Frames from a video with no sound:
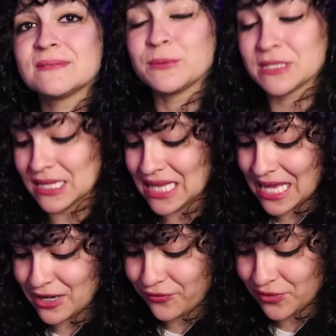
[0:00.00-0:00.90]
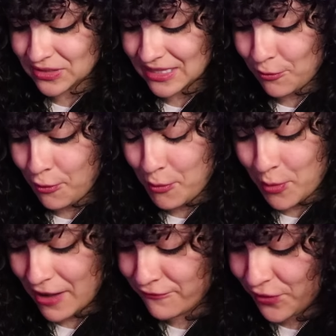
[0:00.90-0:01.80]
That was a lot of feels in that one
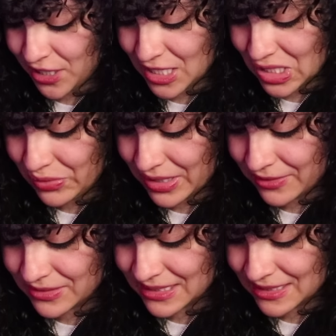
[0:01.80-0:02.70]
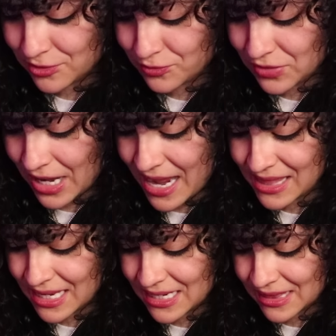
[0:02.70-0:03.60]
moment. I freaking knew it. I was like, they're
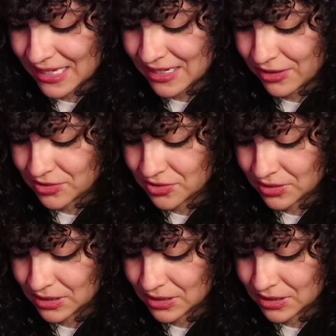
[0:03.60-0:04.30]
highlighting that character a